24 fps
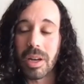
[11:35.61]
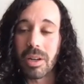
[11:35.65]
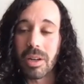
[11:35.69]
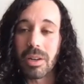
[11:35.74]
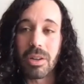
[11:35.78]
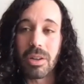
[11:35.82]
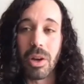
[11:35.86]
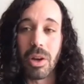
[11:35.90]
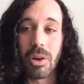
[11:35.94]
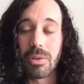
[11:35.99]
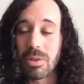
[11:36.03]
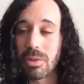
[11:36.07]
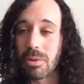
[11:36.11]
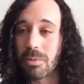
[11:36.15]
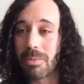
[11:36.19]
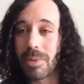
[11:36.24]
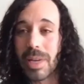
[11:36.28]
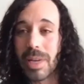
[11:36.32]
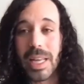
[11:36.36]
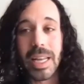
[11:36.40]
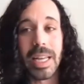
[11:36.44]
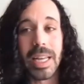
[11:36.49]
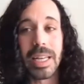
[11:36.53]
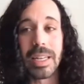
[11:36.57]
go-to
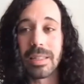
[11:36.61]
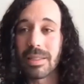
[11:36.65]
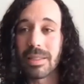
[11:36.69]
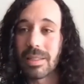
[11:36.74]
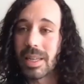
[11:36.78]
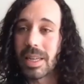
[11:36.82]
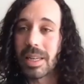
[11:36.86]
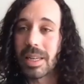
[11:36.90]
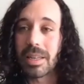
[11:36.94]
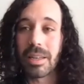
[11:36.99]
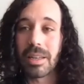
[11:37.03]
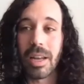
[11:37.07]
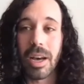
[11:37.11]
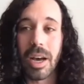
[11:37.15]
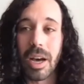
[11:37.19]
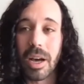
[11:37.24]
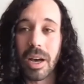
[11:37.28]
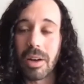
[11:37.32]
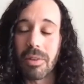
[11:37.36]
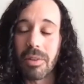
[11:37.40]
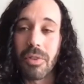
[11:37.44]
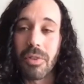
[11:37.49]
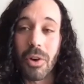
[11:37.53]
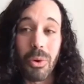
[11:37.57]
meetings and
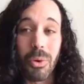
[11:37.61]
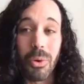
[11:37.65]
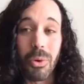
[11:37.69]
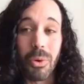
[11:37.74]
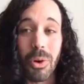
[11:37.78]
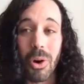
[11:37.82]
phone